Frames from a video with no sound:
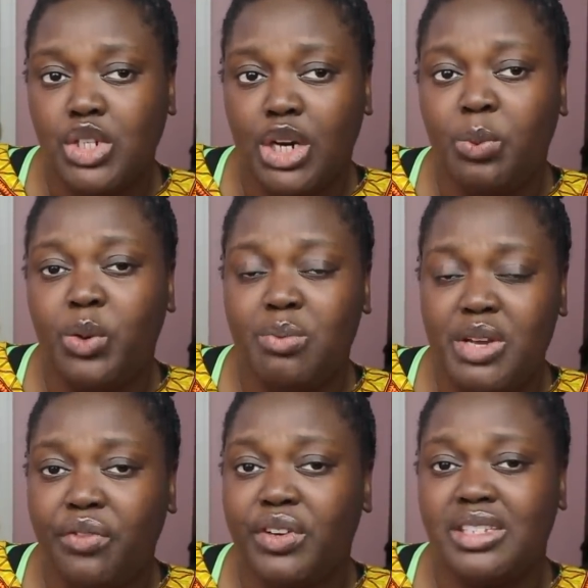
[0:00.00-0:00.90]
term would
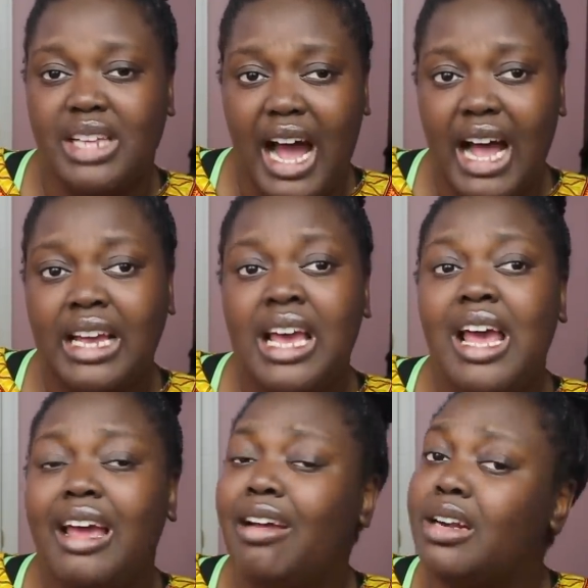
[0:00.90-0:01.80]
be for Zach.
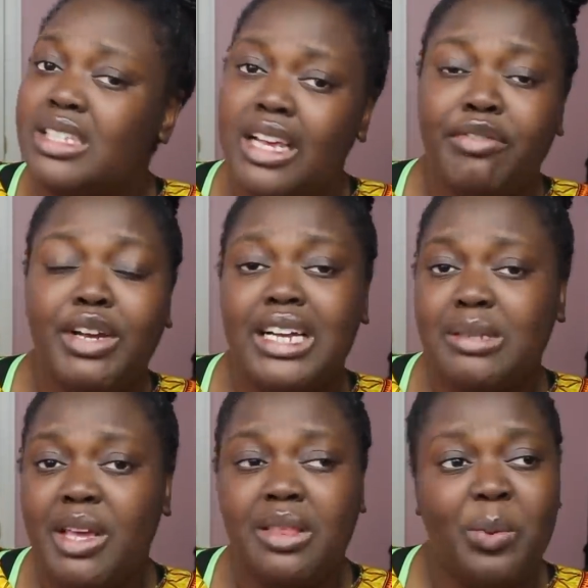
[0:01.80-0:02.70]
And honestly, if you
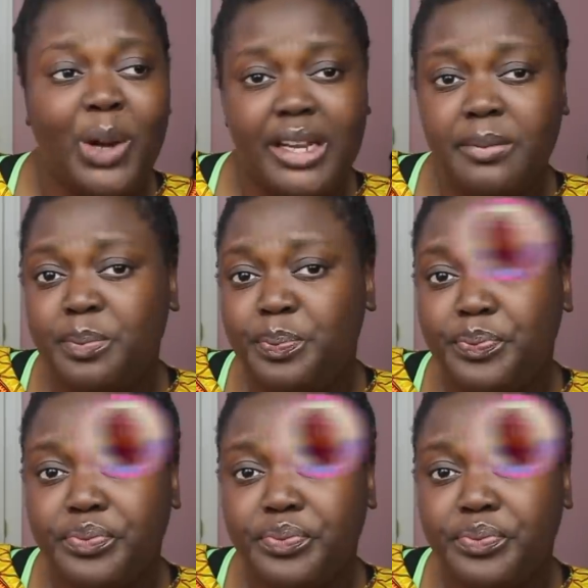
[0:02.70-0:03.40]
guys make them win,